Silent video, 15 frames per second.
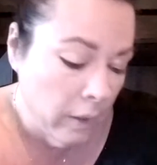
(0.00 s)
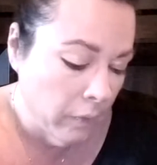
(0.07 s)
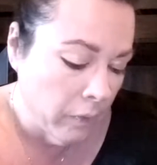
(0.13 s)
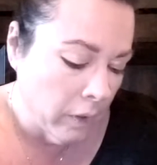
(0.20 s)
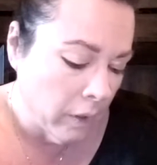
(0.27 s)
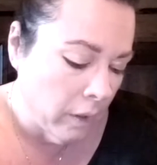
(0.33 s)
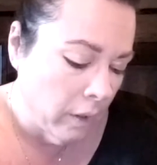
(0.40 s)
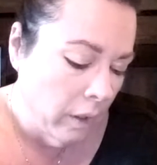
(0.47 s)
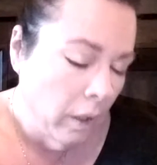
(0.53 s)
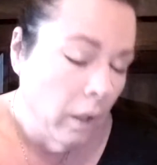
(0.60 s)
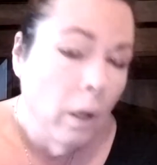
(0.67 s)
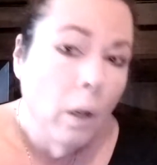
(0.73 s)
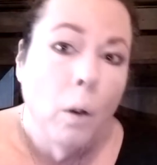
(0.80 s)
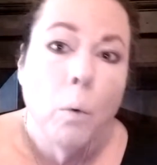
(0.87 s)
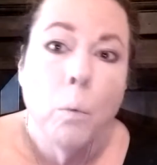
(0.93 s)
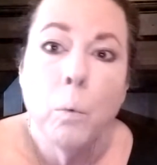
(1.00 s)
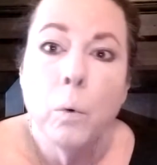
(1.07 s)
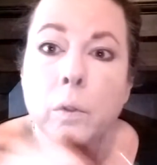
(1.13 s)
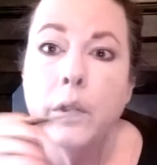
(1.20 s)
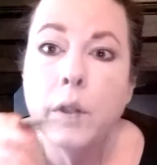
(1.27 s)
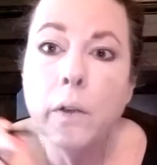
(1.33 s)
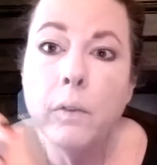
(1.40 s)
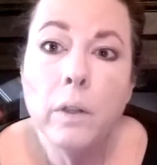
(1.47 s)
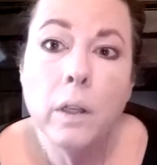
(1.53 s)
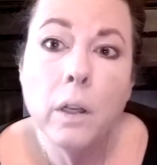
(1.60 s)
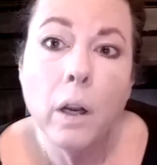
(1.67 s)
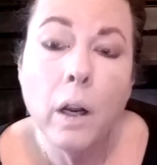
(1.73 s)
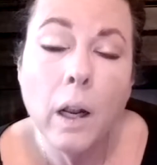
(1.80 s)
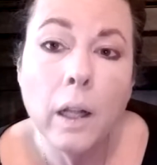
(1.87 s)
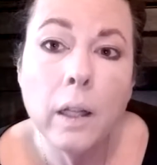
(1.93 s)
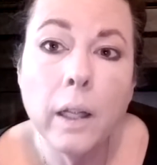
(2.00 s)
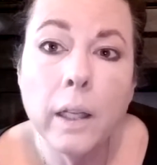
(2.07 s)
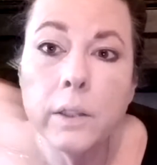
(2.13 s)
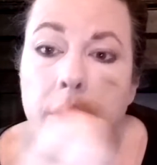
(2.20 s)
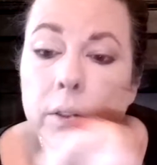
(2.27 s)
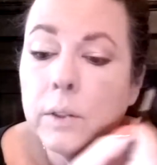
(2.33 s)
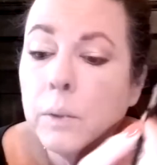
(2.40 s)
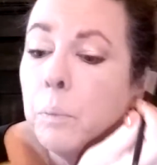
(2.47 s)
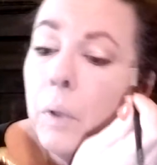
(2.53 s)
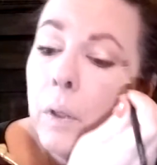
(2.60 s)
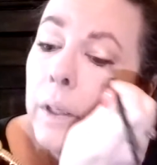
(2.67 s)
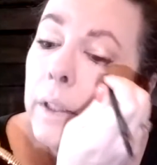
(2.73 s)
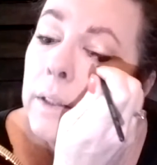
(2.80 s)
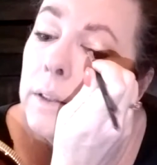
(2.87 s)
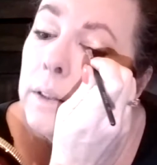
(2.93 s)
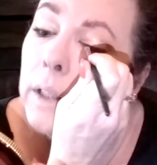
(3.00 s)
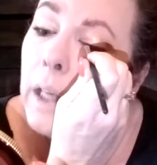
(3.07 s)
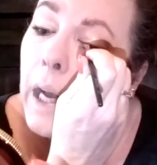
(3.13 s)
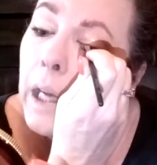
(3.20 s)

of it. We're giving our eyelashes a place to